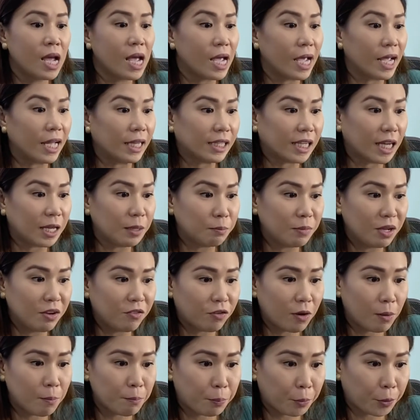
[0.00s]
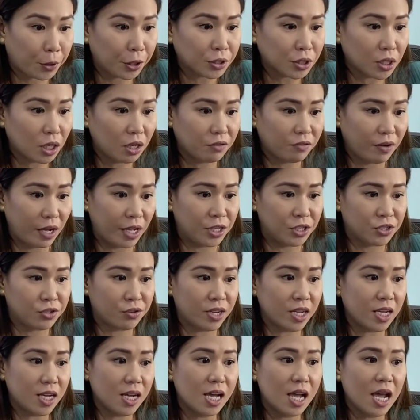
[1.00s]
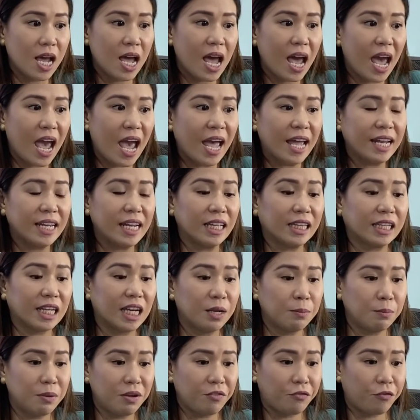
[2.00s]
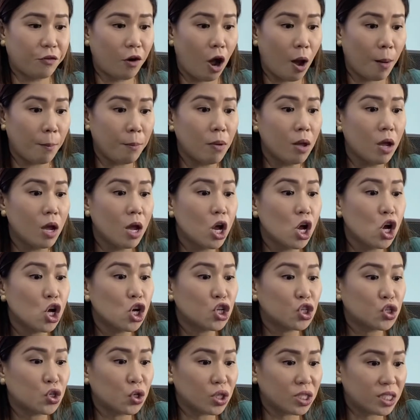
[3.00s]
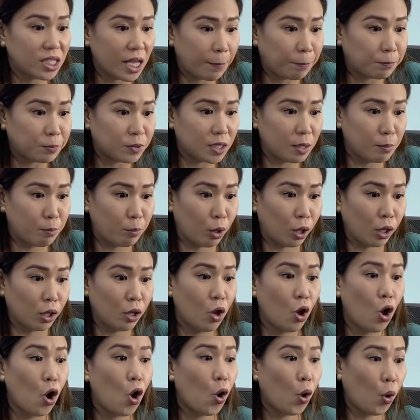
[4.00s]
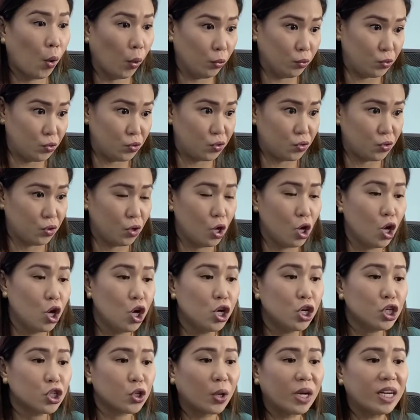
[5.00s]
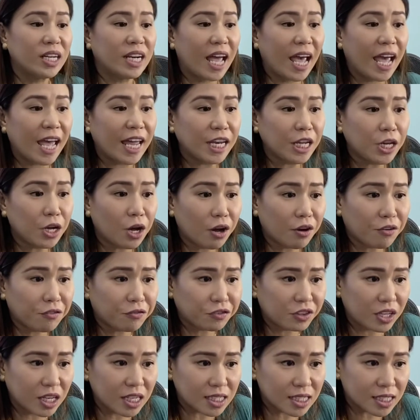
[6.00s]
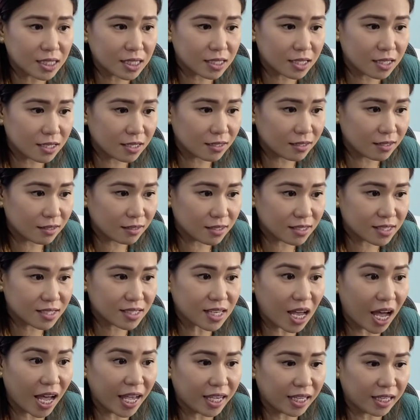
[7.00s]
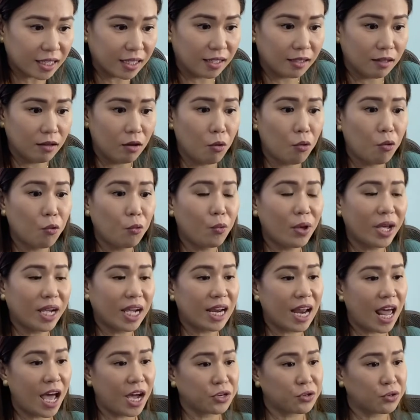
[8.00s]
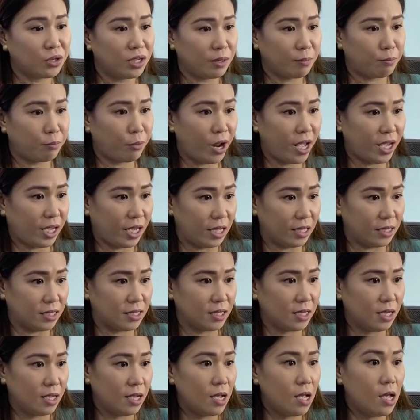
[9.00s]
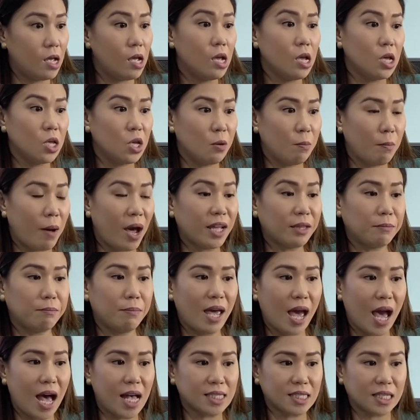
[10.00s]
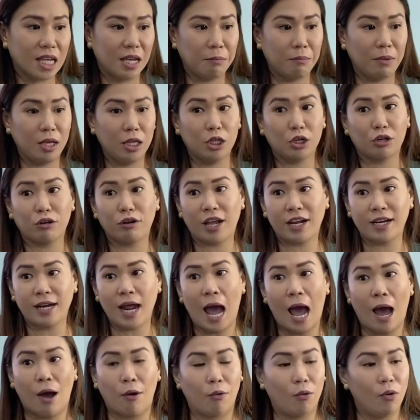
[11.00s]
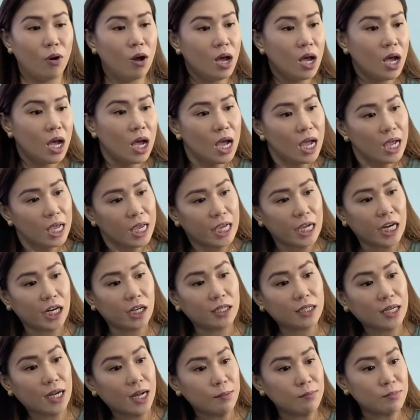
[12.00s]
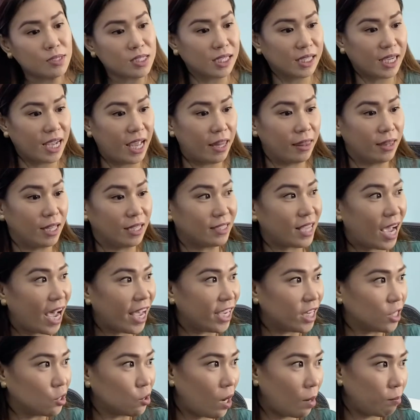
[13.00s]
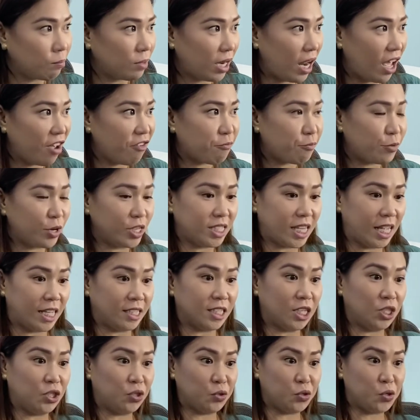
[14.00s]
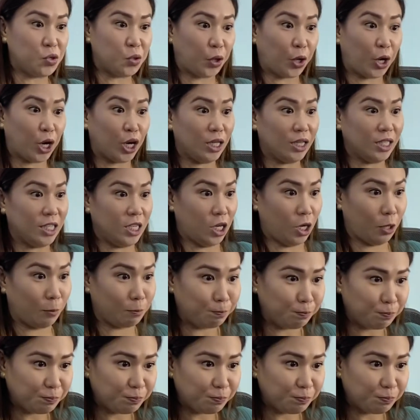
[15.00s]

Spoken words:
it can be from portal of entry, and it can be from susceptible host. So in any of this cycle, we can actually break it. You might be asking me, Lorraine, how? Here comes again the diagram that I've presented to you earlier.